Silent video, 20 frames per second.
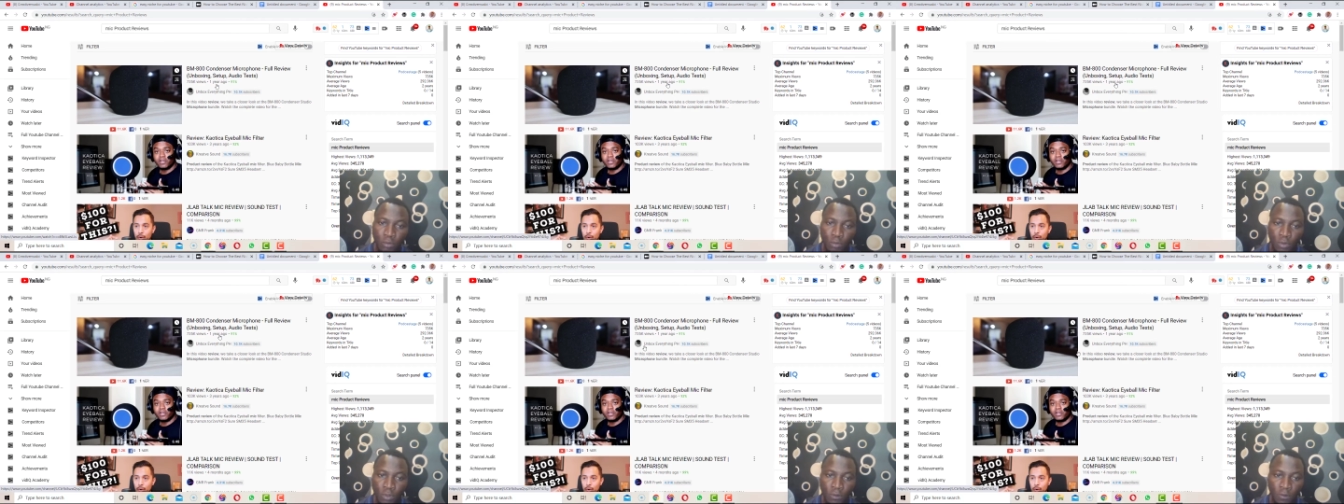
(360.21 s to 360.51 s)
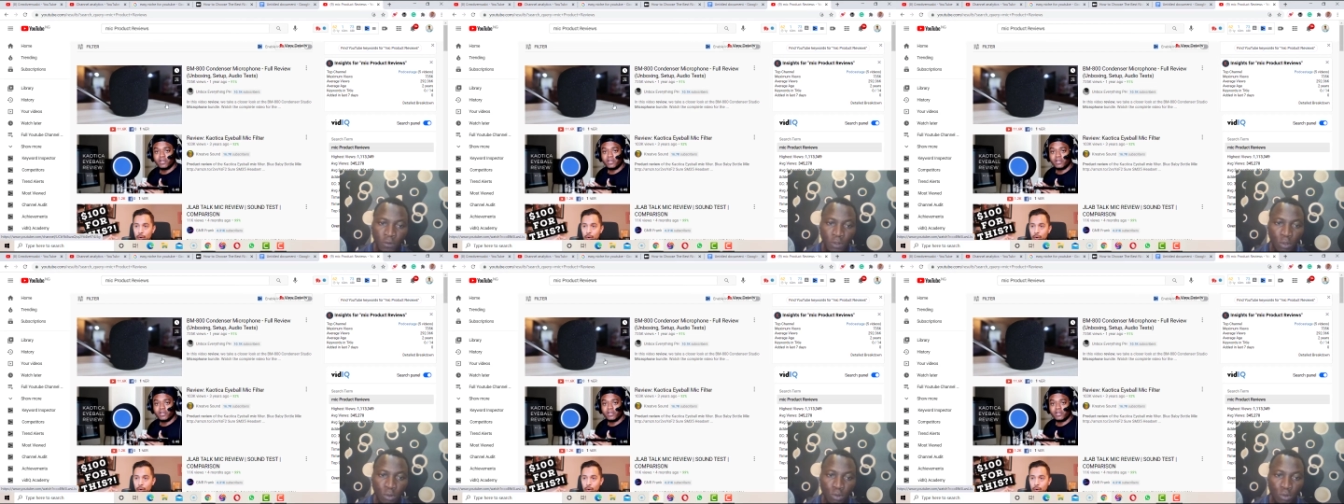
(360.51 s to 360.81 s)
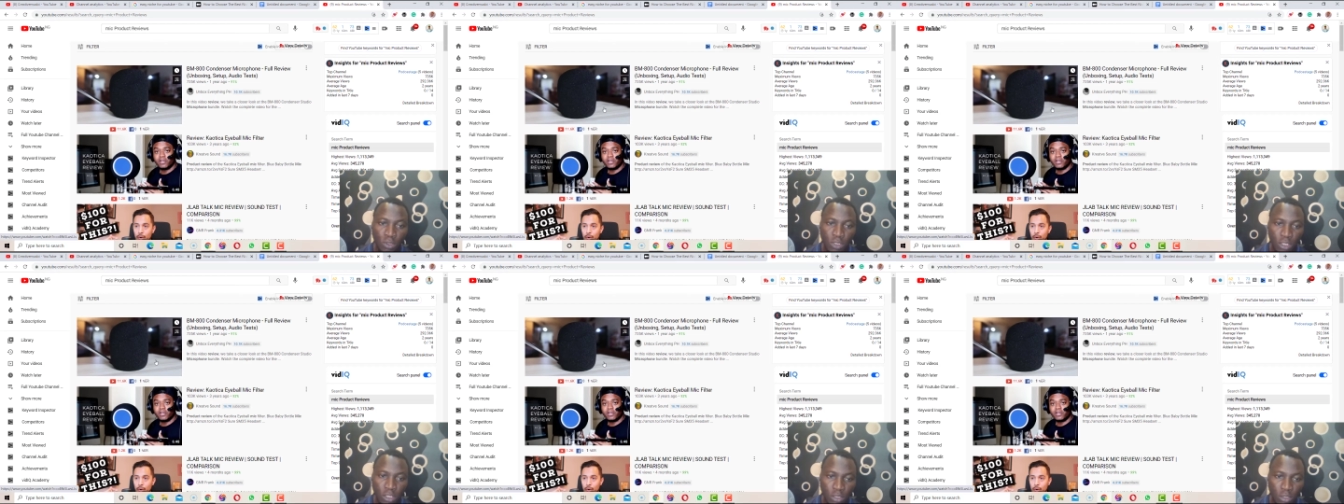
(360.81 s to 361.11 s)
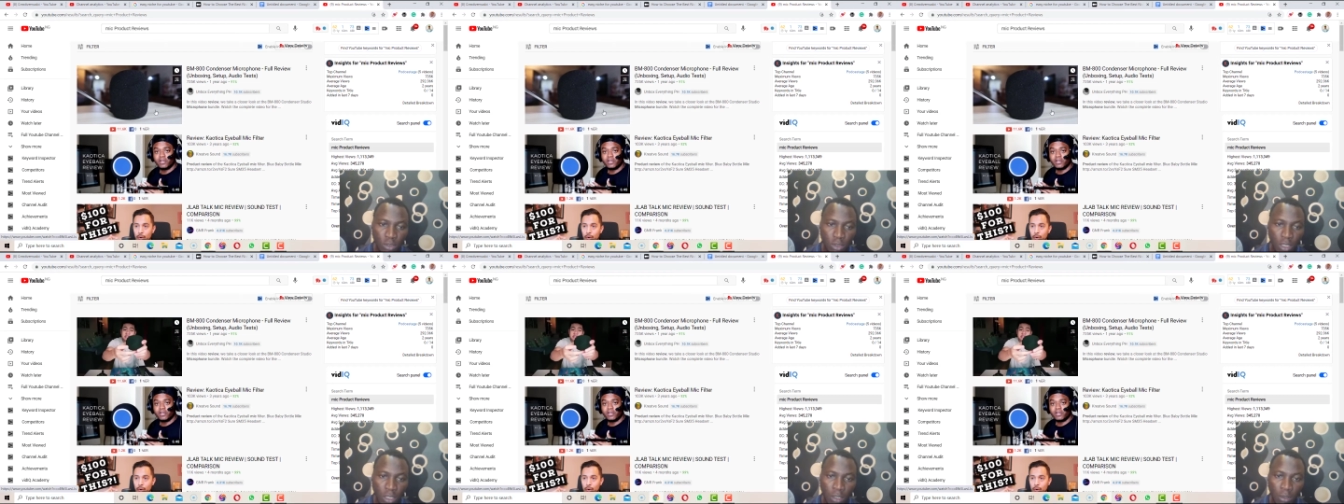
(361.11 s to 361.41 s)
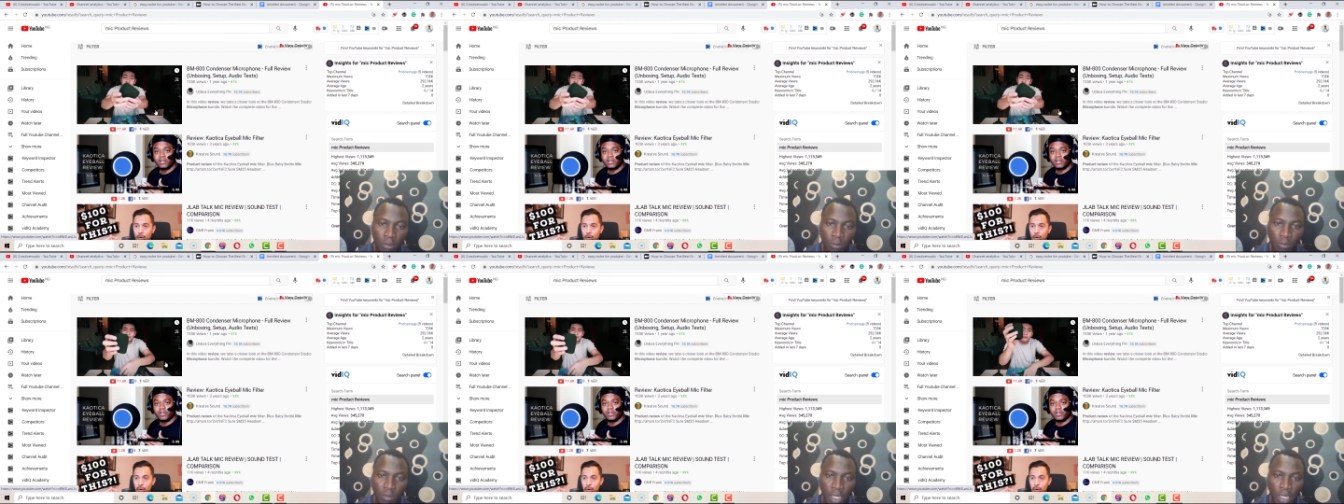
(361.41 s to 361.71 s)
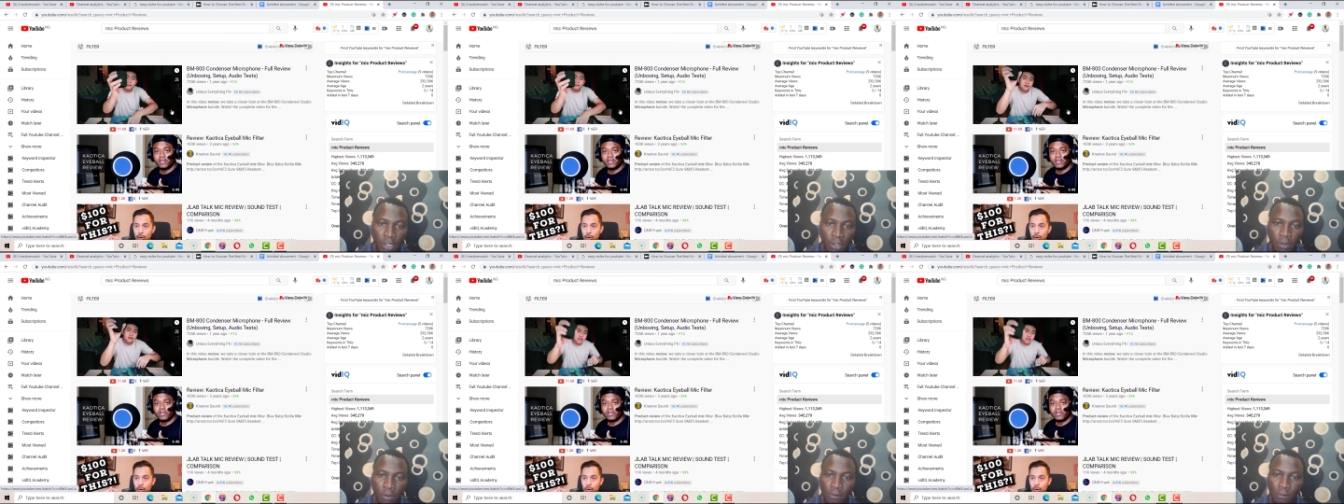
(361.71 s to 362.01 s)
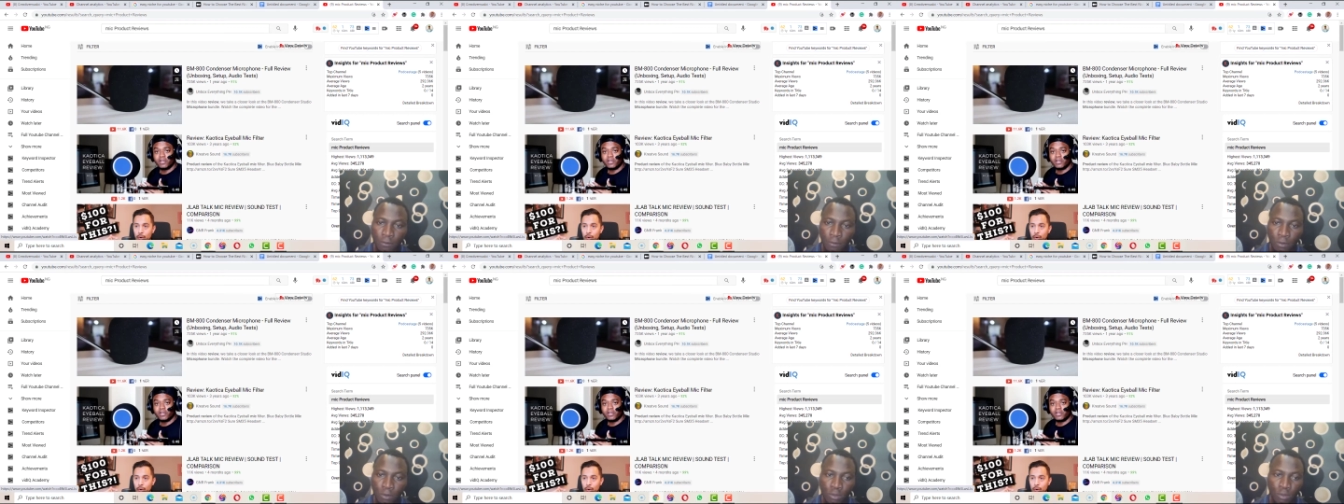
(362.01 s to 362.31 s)
reviewing this
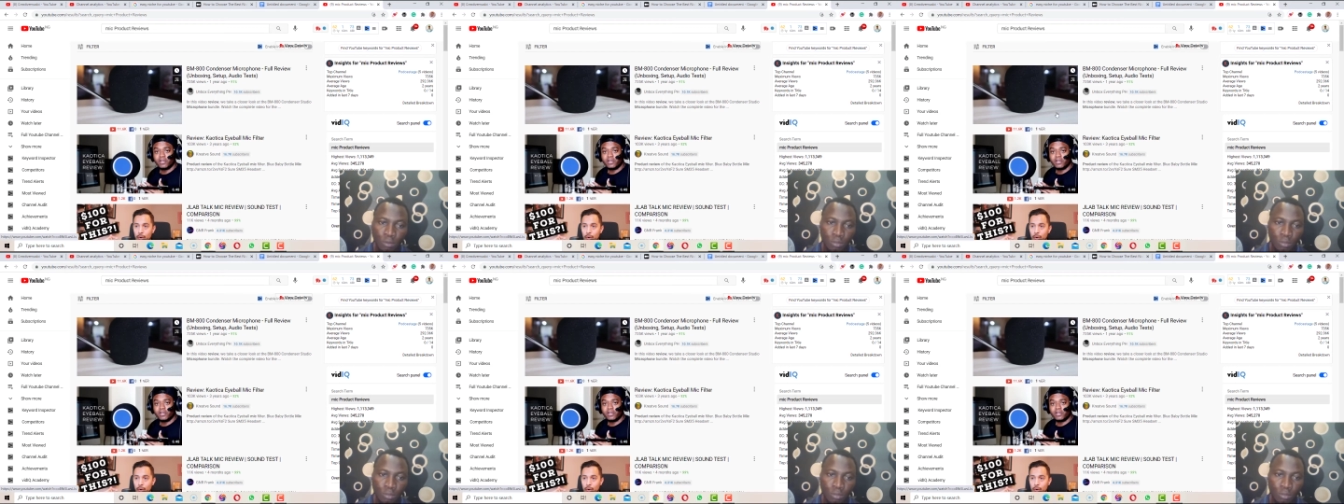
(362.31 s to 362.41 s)
microphone